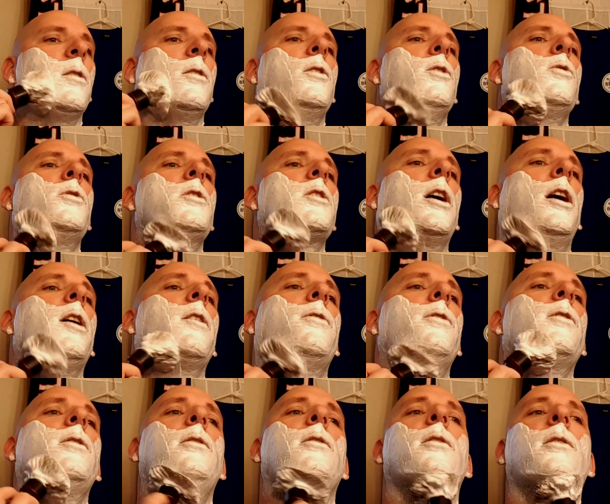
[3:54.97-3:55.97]
new
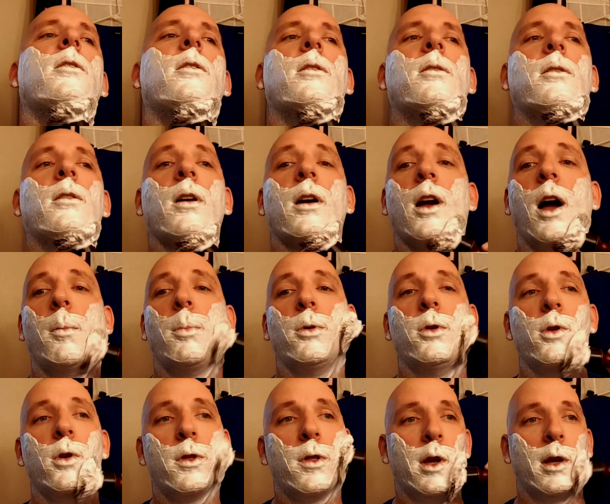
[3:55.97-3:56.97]
stuff couple
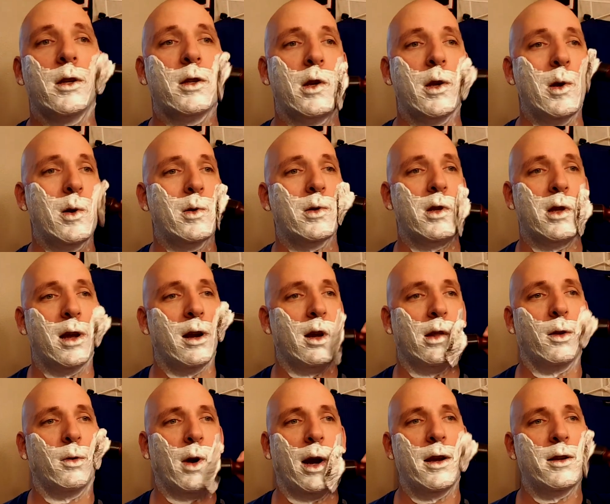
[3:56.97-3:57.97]
new things to use in there.
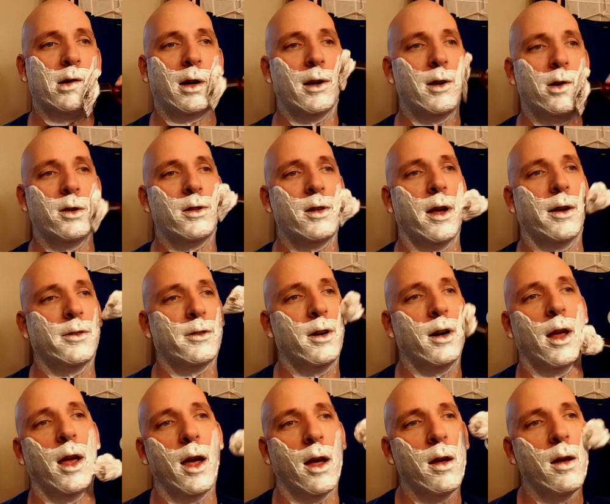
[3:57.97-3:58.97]
The razor I used
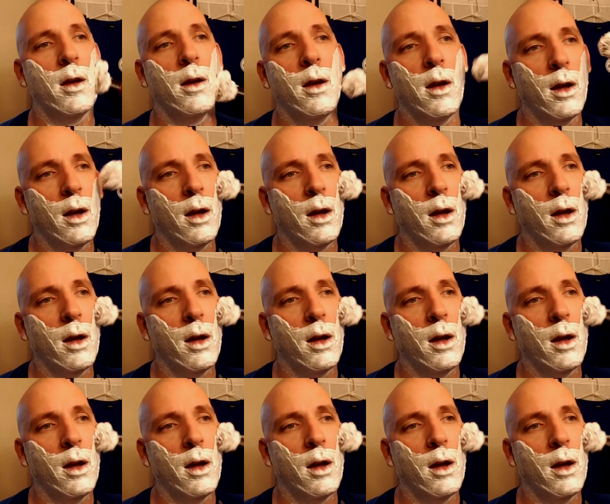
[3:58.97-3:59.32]
yesterday.